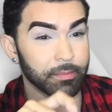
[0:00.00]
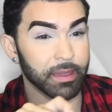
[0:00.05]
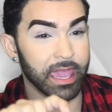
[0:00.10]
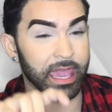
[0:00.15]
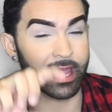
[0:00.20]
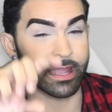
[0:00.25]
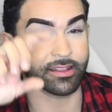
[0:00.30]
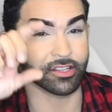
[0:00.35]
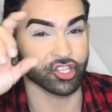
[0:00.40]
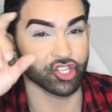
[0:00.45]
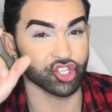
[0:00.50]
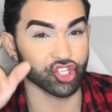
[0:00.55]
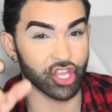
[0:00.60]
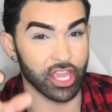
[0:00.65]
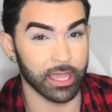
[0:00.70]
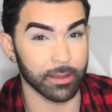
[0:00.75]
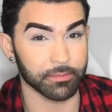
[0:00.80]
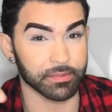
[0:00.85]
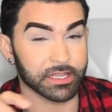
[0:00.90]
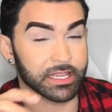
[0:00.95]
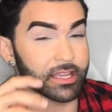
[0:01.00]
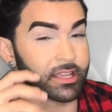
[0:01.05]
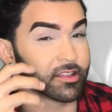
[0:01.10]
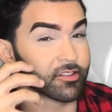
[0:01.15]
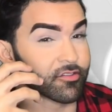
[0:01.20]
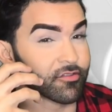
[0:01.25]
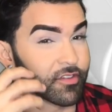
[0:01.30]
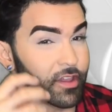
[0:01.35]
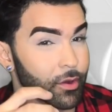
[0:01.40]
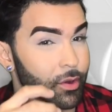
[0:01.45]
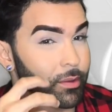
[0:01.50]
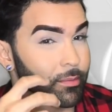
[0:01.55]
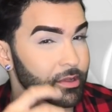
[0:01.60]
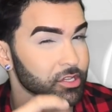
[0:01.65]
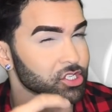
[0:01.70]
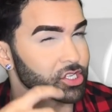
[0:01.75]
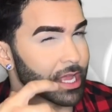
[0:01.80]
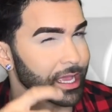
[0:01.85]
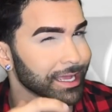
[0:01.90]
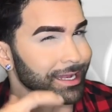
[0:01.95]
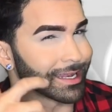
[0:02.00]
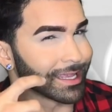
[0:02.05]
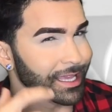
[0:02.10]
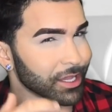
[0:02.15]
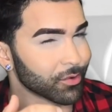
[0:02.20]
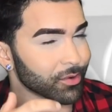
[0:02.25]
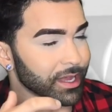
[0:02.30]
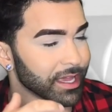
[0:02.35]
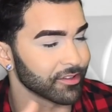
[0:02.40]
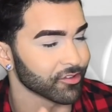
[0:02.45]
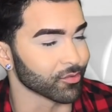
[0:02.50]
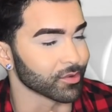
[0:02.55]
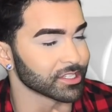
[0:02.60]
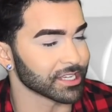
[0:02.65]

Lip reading: pan shaped is very much like an equalizer,